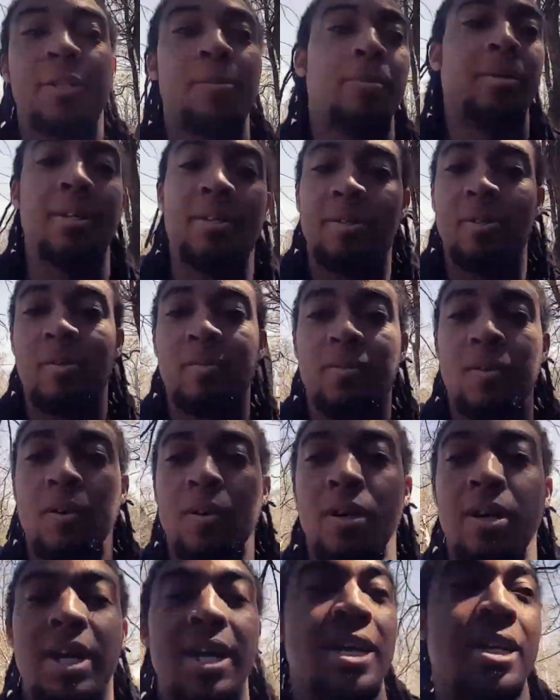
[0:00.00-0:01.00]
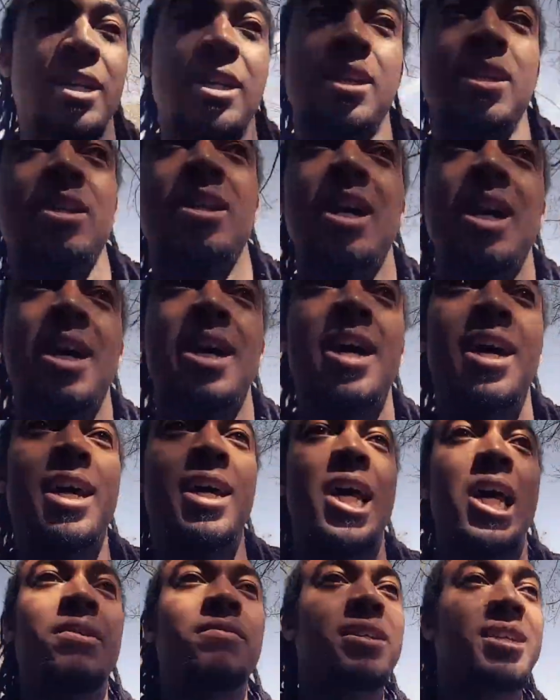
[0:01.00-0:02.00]
this place so far. And
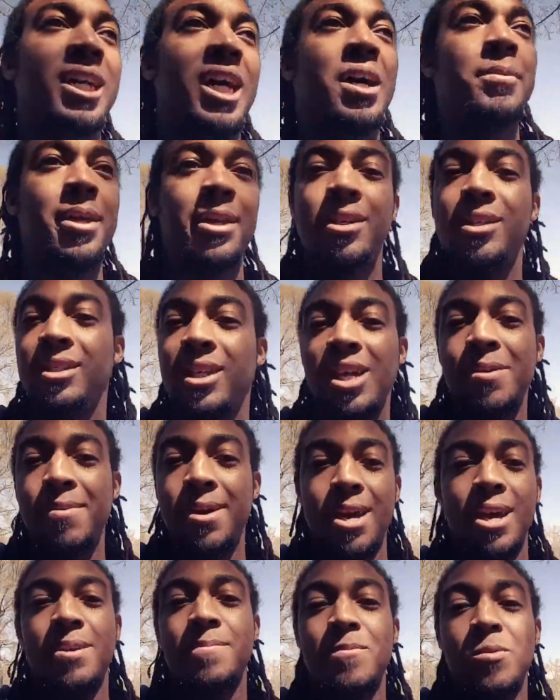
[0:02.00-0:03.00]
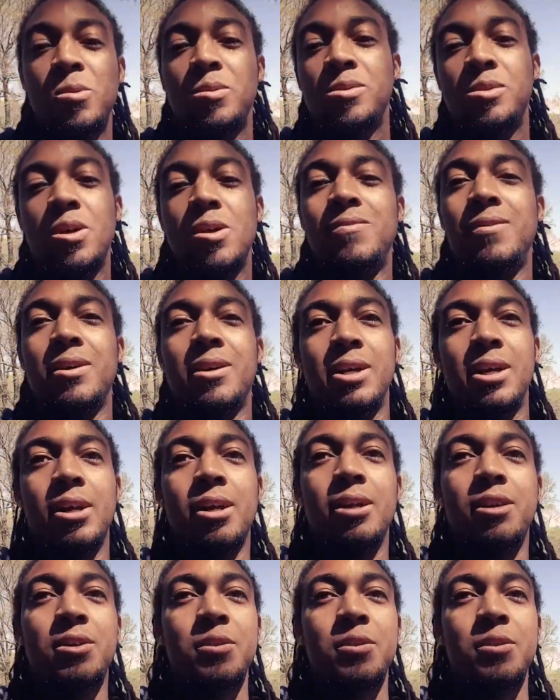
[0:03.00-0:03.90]
every time they just keep adding more stuff out here